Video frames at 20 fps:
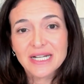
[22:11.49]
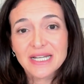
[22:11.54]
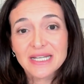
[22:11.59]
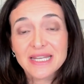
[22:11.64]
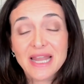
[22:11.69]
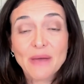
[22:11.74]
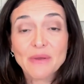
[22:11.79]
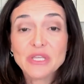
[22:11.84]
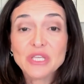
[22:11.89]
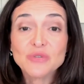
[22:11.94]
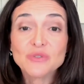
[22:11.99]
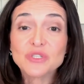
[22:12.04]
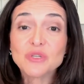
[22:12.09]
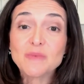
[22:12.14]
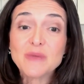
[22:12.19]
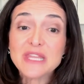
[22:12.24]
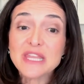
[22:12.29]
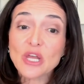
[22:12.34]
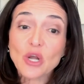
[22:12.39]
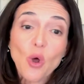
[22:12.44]
Now, it used to
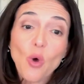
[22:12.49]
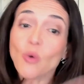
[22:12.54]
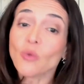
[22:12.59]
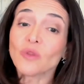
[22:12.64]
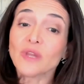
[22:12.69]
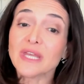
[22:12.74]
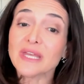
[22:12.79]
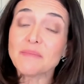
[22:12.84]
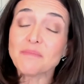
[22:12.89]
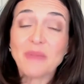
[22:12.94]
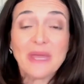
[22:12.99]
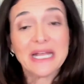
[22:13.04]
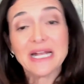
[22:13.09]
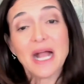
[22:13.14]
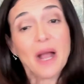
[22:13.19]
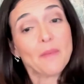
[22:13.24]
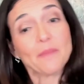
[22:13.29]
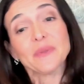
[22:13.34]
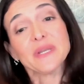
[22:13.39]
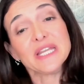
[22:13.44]
be that only big
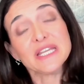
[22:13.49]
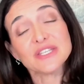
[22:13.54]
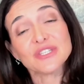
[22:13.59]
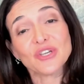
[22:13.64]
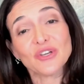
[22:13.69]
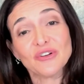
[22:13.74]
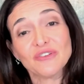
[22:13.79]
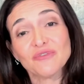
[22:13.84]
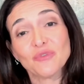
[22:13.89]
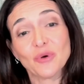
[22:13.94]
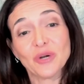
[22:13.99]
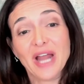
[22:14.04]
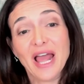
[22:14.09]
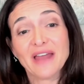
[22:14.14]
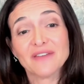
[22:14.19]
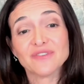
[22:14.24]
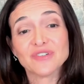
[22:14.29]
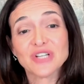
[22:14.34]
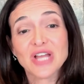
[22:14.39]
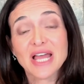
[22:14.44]
companies could afford
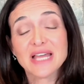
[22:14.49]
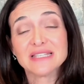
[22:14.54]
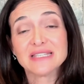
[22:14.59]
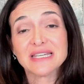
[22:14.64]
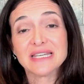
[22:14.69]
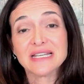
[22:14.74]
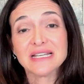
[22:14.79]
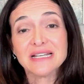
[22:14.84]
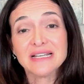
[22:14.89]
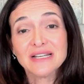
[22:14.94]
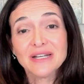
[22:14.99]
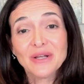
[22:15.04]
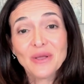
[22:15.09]
advertising.